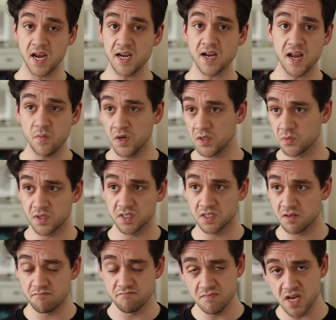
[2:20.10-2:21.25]
heyday, which was
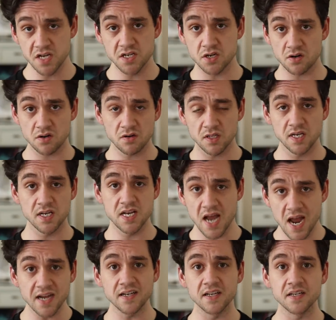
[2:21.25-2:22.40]
the mid to early
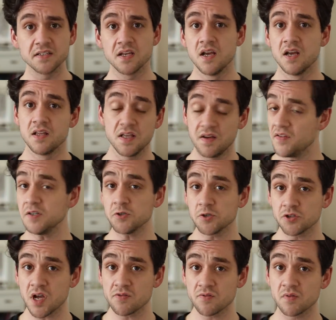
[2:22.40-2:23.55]
90s, the adventure
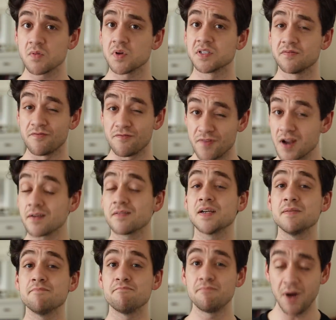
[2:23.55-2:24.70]
genre was
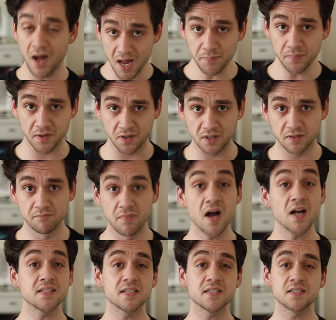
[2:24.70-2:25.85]
very popular.
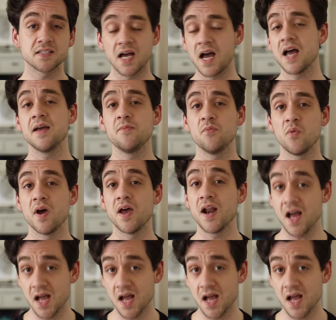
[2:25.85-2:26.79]
But as time went